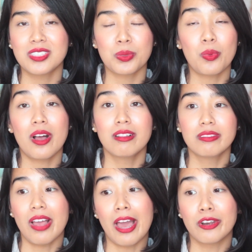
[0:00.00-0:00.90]

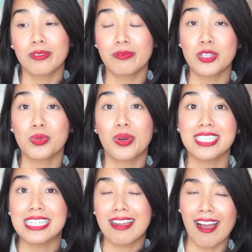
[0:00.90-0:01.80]
twelve out of the
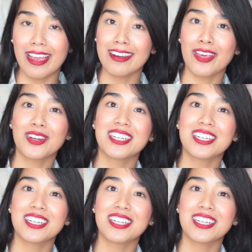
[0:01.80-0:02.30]
twenty-nine other